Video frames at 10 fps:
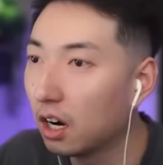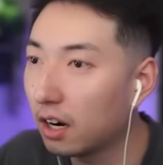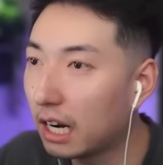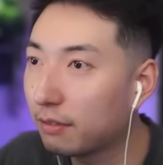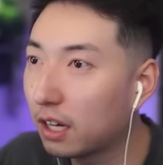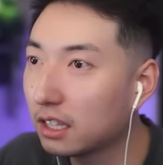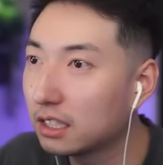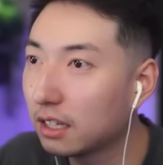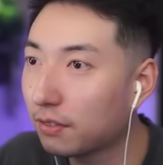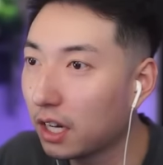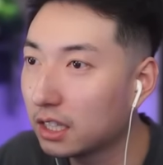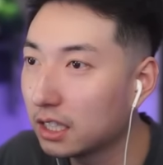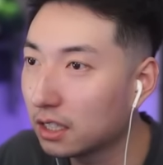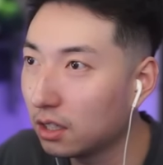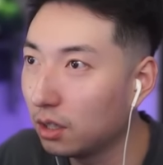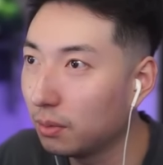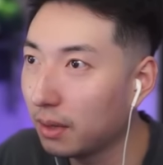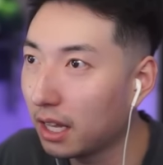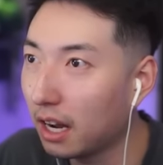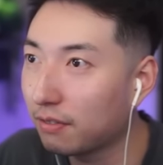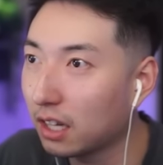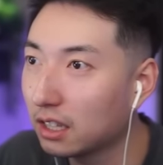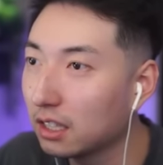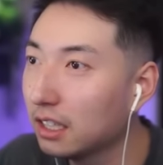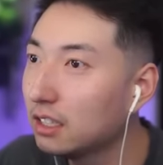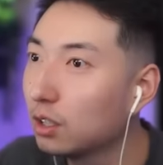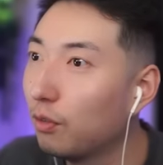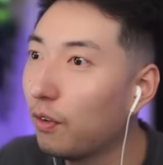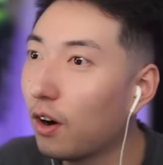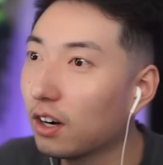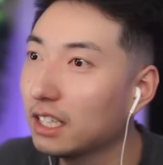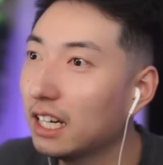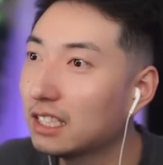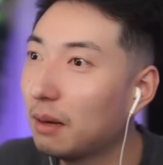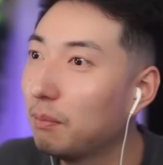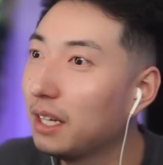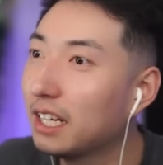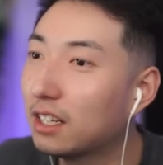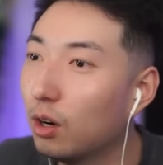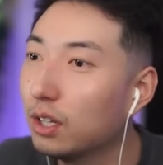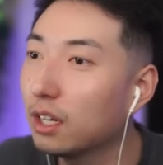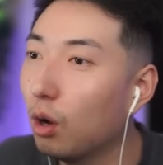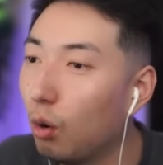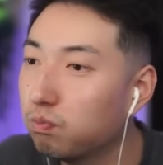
right, I've got this. Oh, man, I've got the lead so far. Yes, I'm beating Cody. Oh,